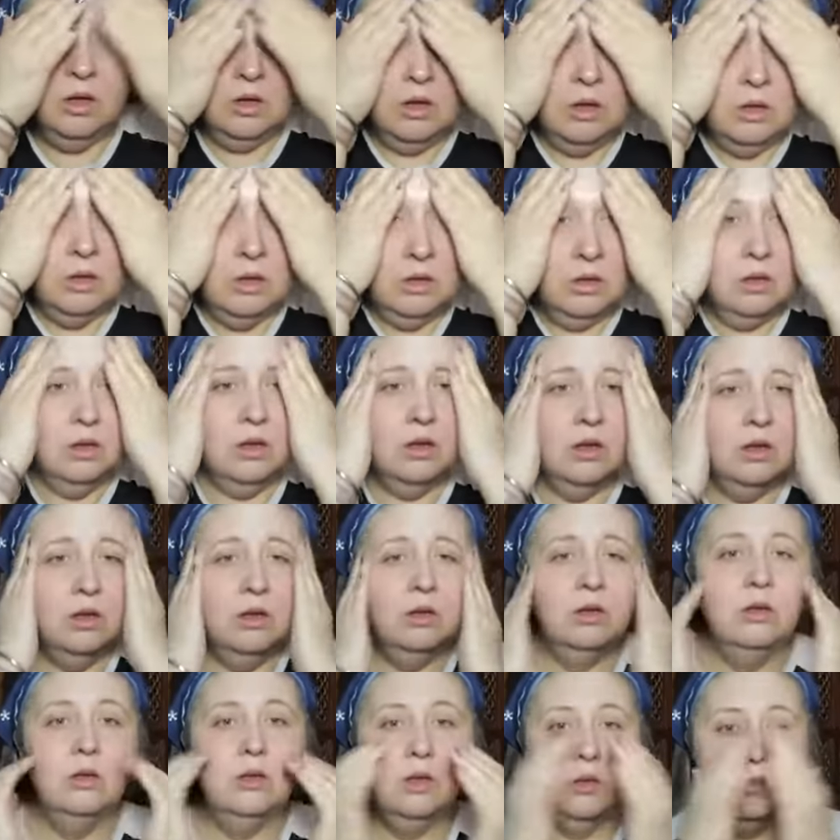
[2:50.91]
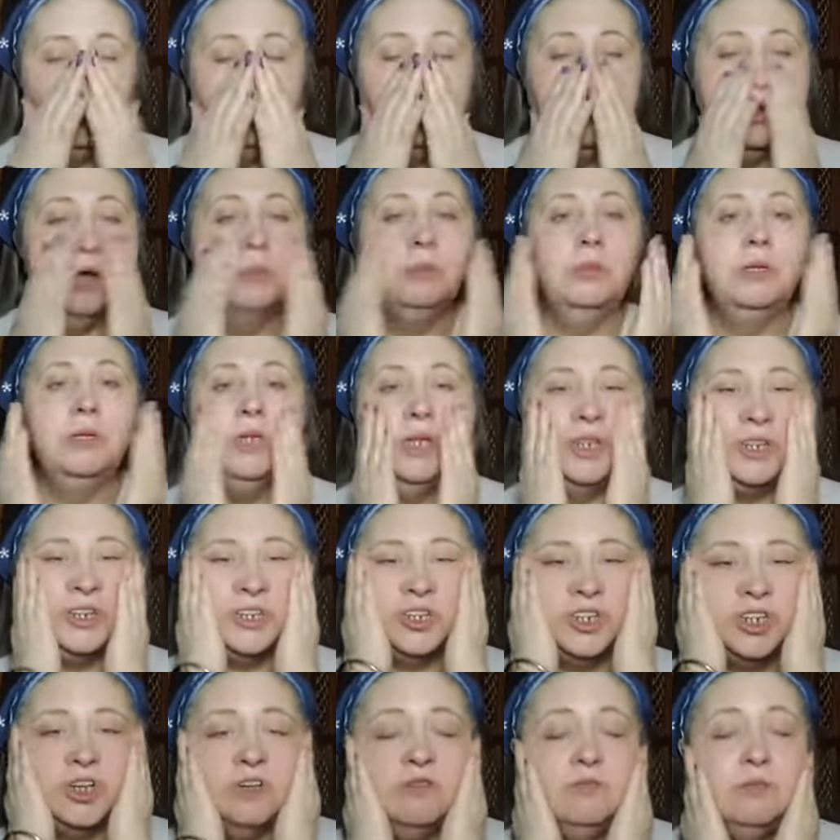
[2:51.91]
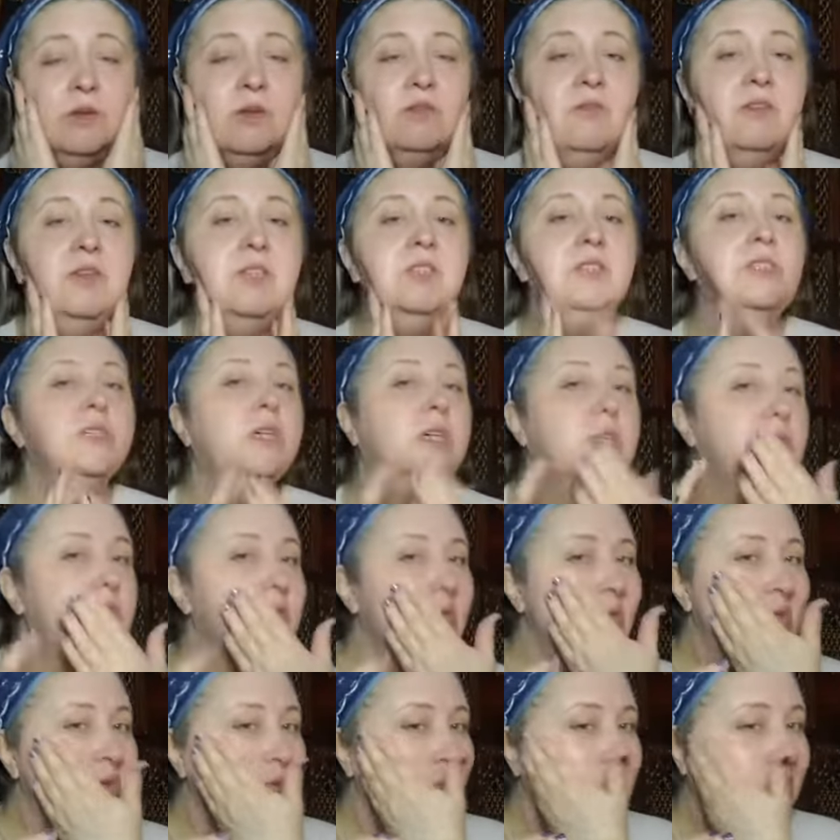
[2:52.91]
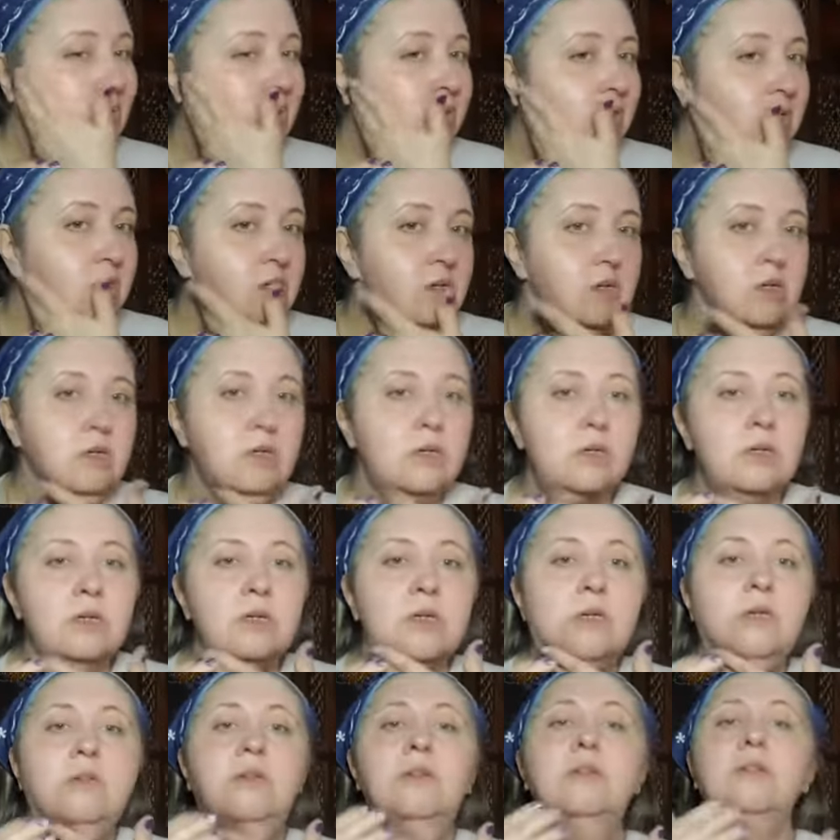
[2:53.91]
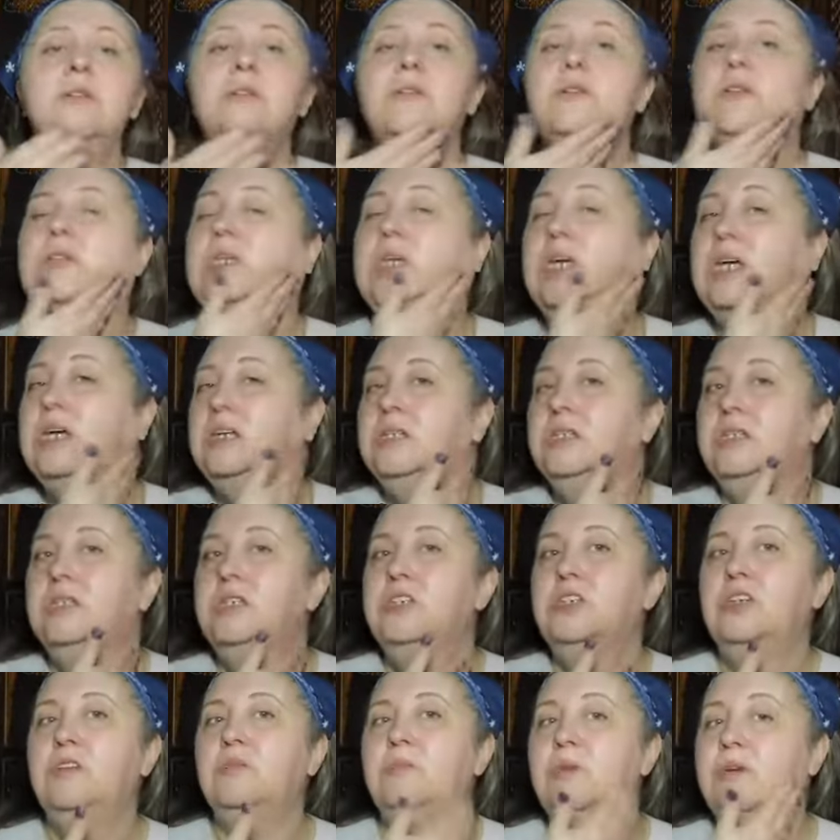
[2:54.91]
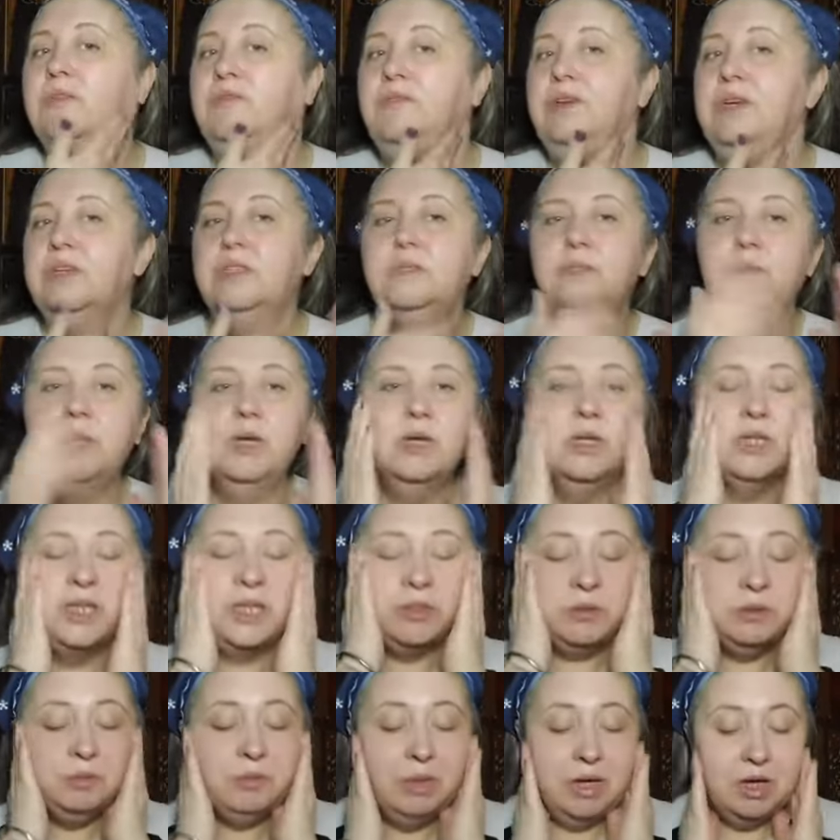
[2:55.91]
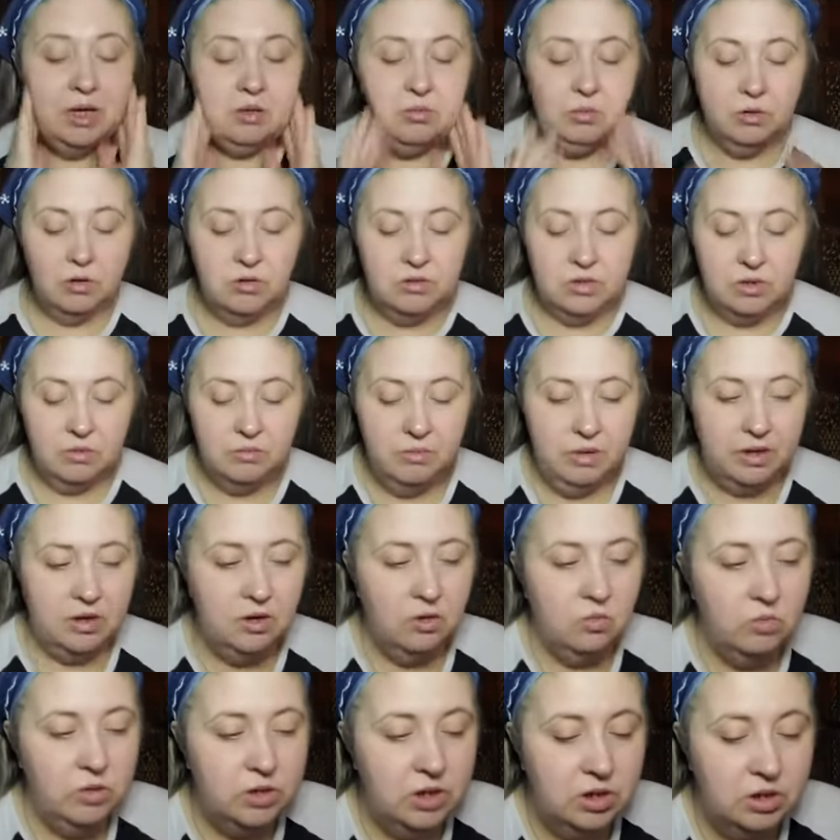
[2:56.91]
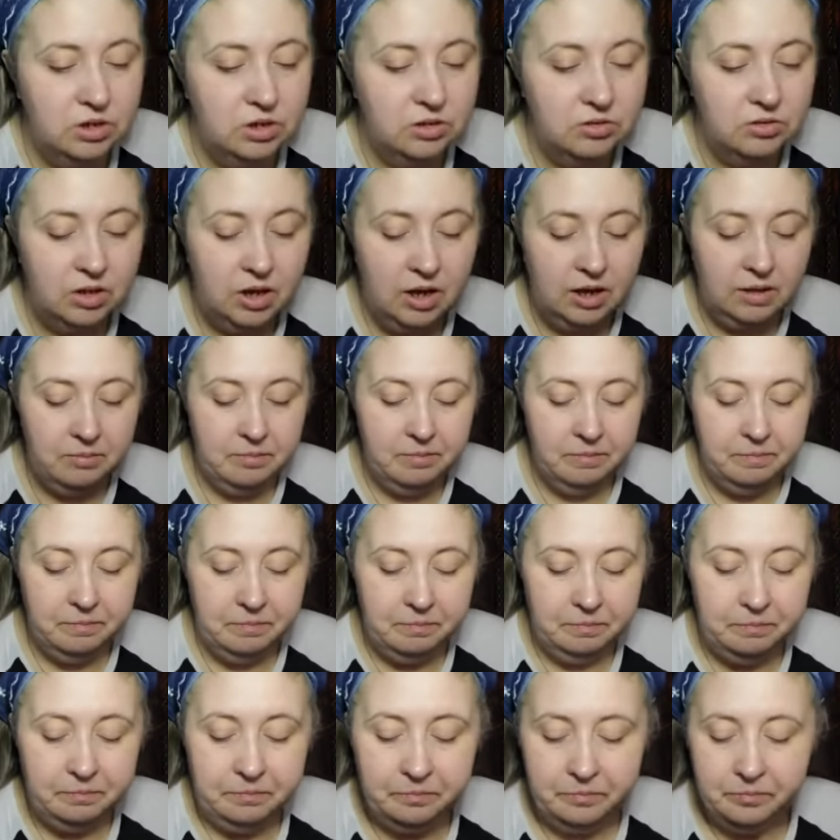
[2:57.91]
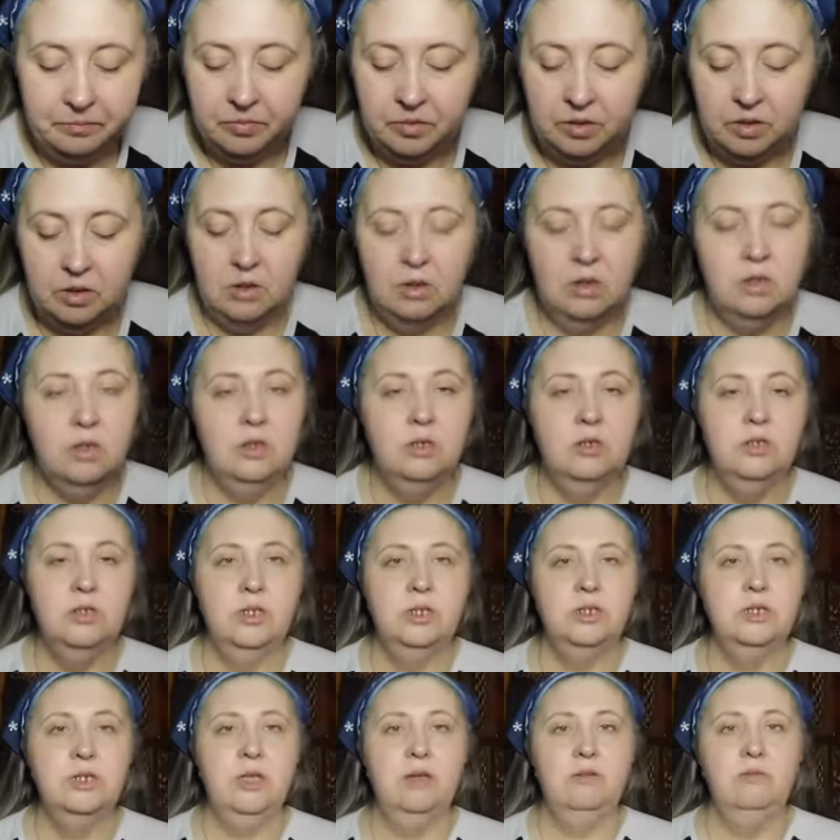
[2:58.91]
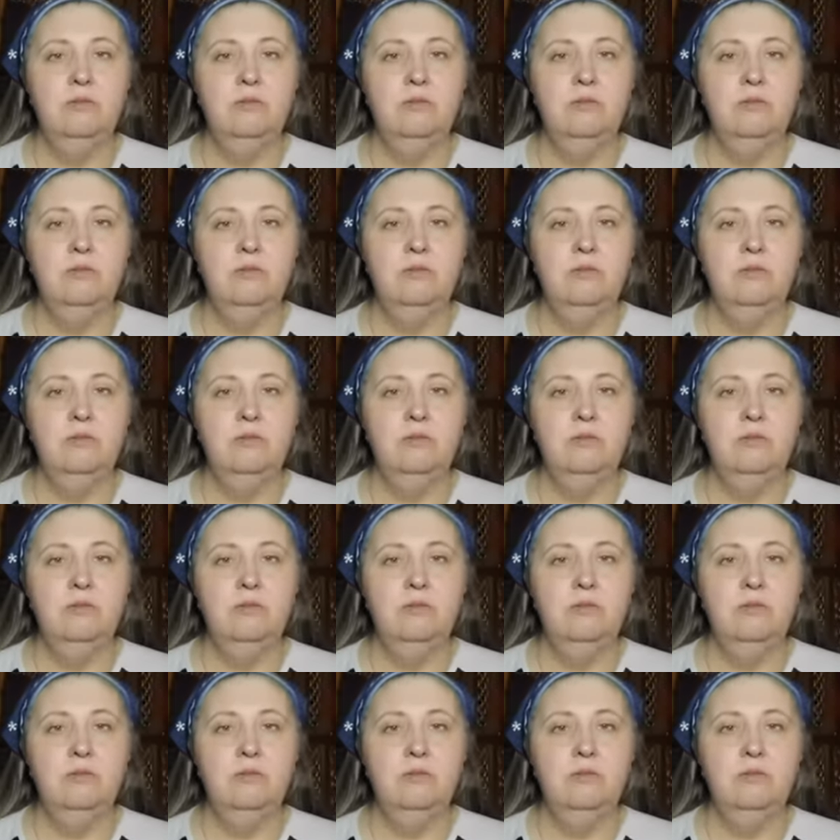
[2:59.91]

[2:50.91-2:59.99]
probably need to shave my face again soon. Yes, I shave my face because makeup goes on better when you do that. Just